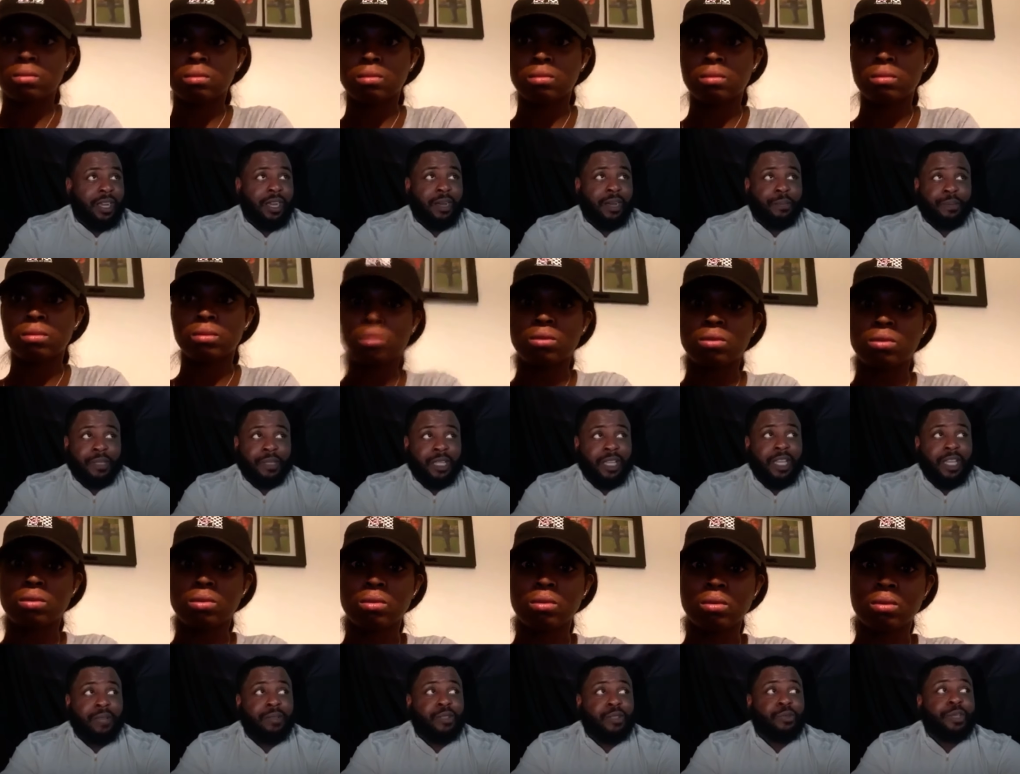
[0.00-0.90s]
Speaker 1: a
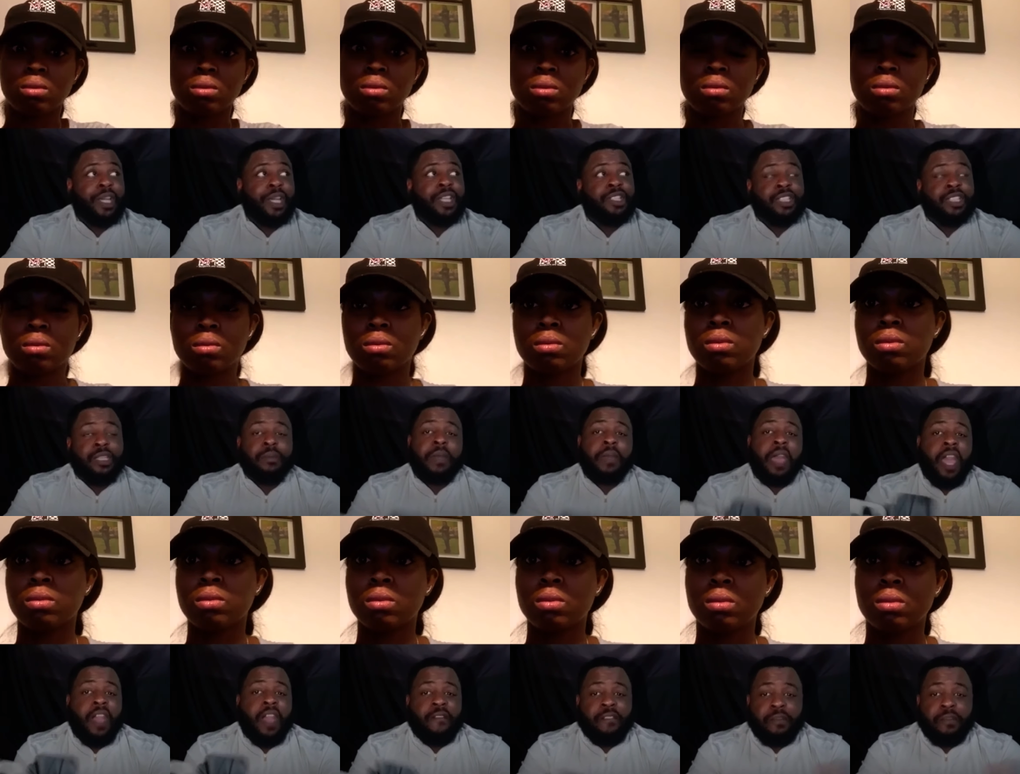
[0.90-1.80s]
polygamous relationship,
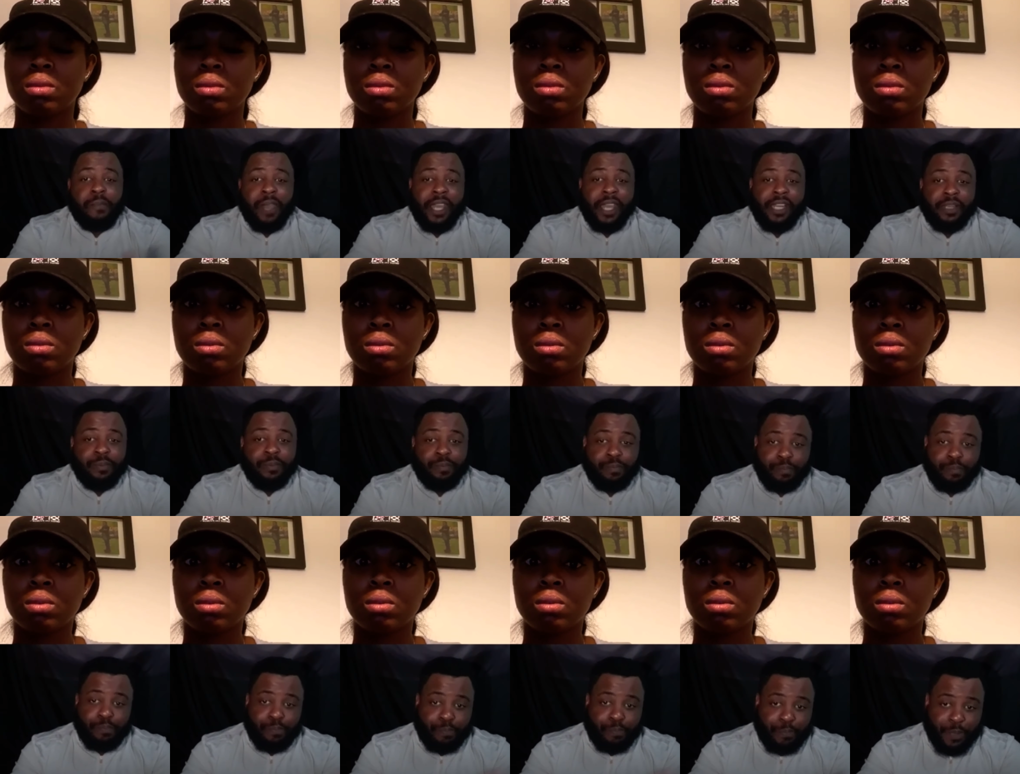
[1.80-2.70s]
everybody
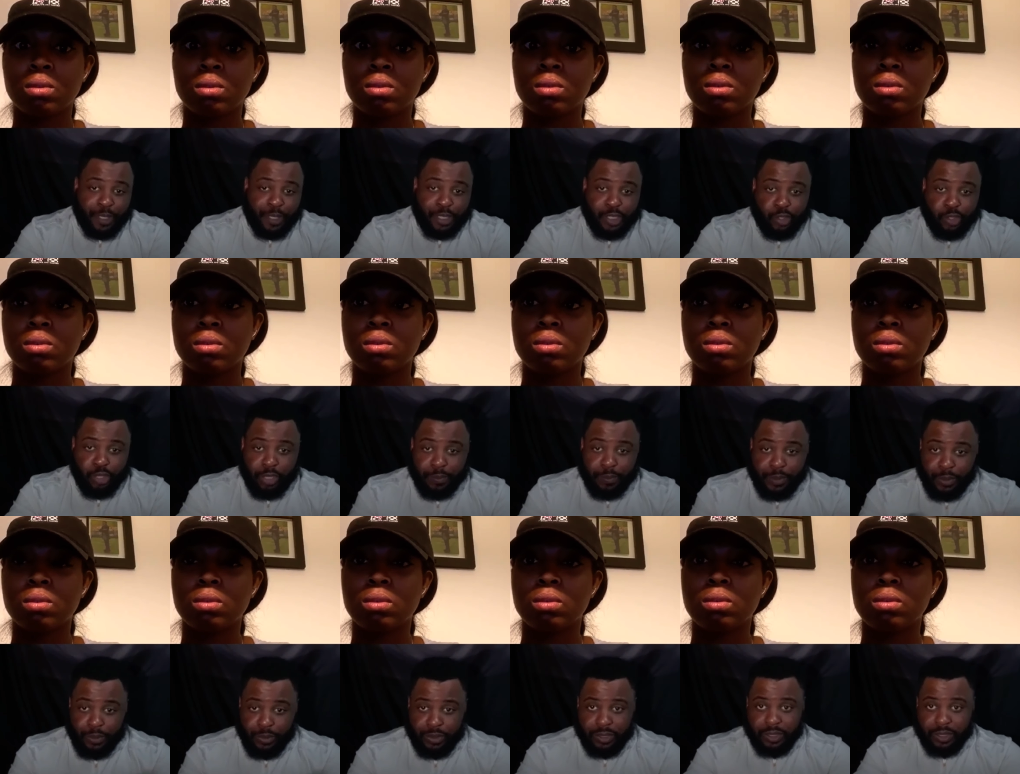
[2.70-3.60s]

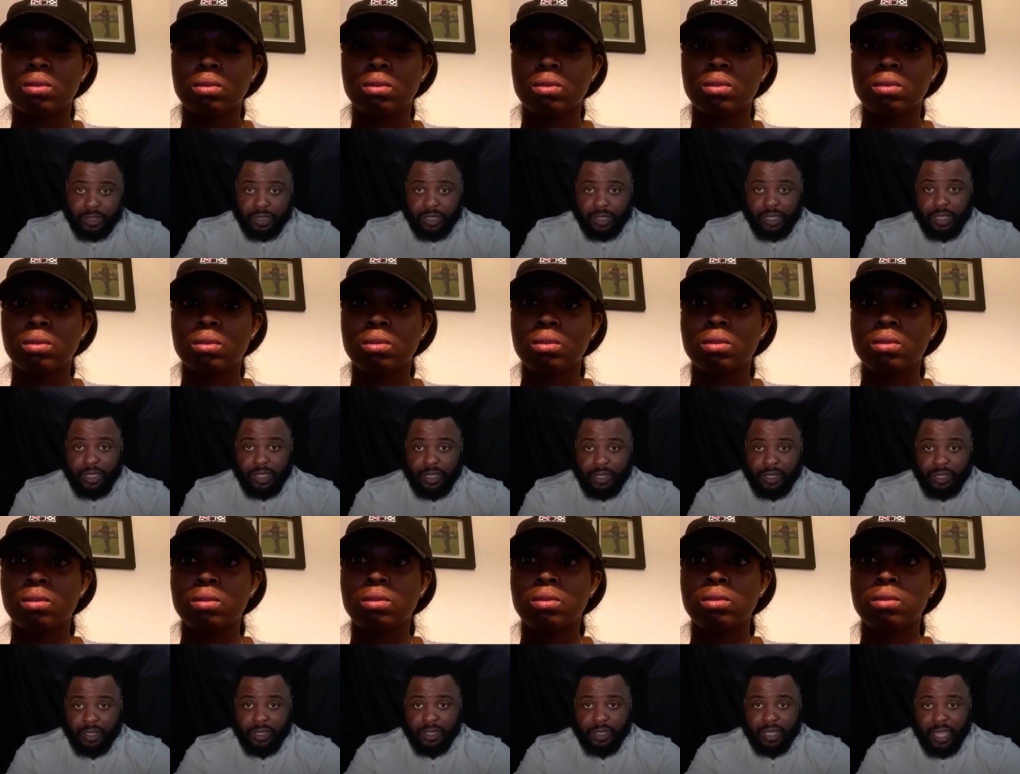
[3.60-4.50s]
contributes
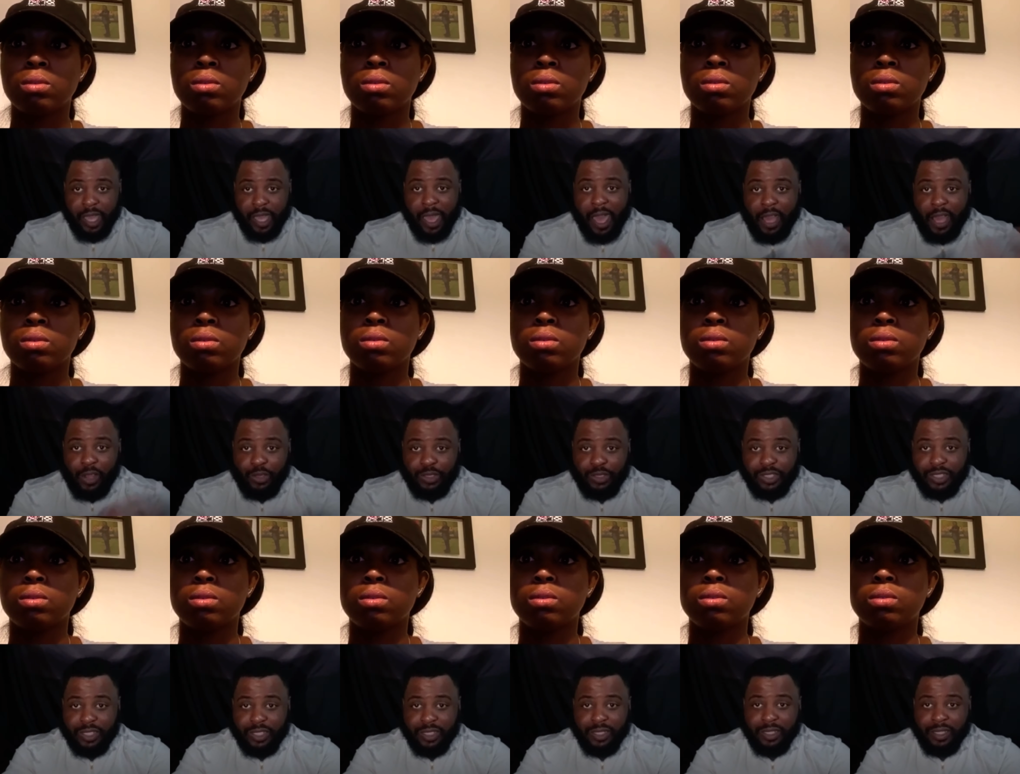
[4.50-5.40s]
to that
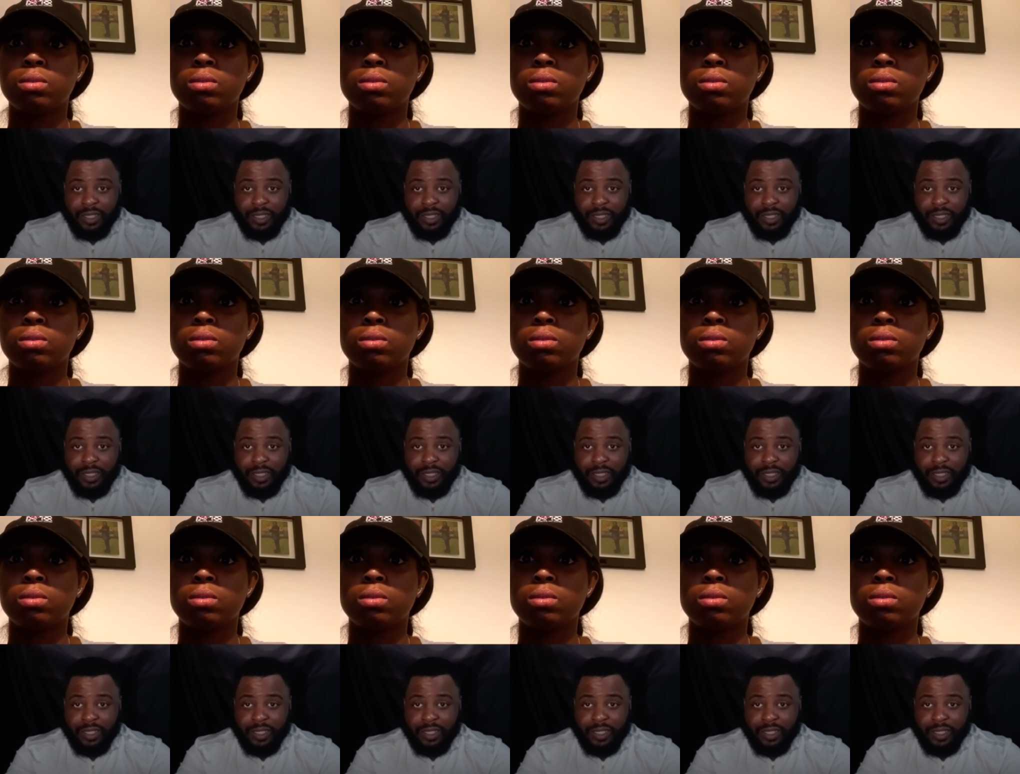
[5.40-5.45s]
house.